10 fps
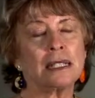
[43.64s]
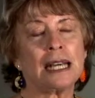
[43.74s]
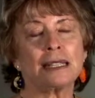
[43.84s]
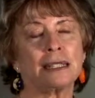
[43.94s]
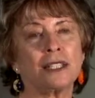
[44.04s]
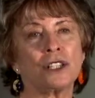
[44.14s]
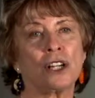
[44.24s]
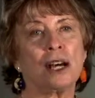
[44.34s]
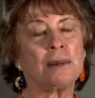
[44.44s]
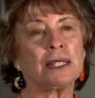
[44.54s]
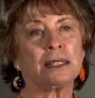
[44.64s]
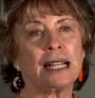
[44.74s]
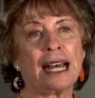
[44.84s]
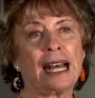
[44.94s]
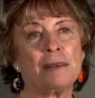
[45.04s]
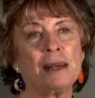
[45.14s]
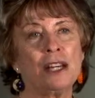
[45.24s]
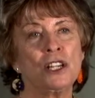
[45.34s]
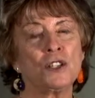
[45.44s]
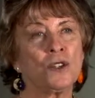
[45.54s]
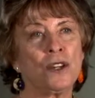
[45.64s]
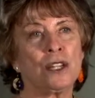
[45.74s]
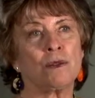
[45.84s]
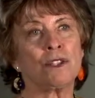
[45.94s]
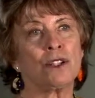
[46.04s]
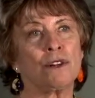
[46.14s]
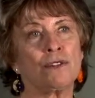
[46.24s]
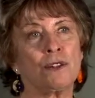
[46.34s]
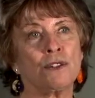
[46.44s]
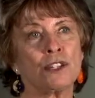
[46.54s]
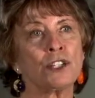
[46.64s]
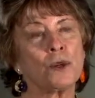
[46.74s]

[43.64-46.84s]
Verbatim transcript: deadly job in a lab, saw there was no future.